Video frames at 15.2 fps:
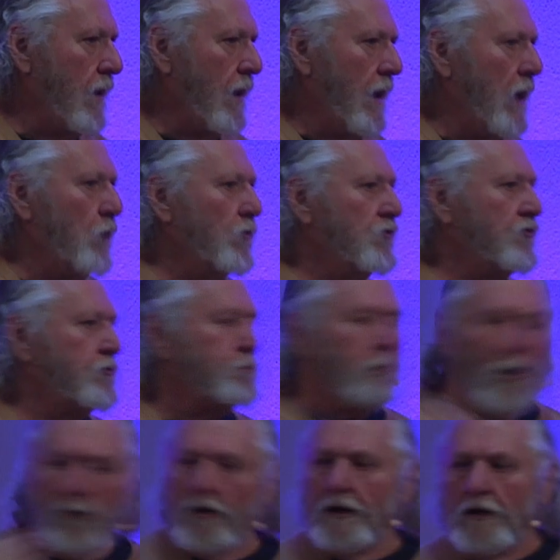it was
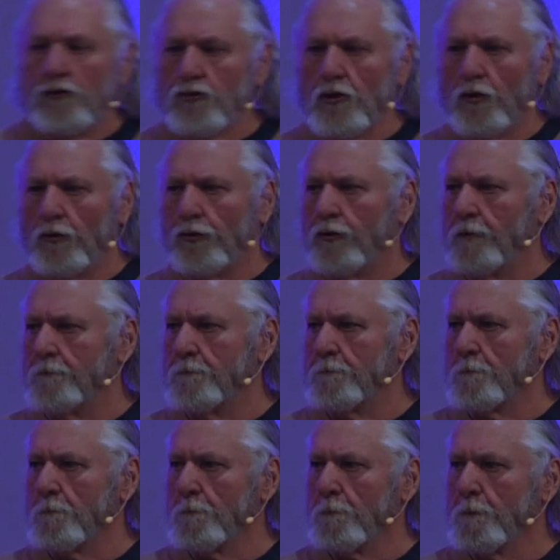spoken in truth,
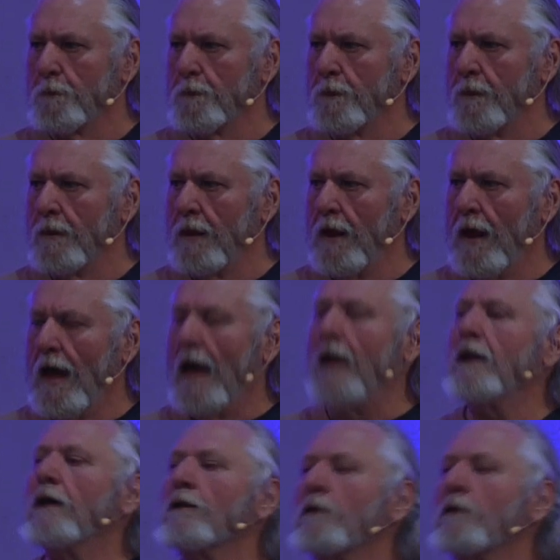and it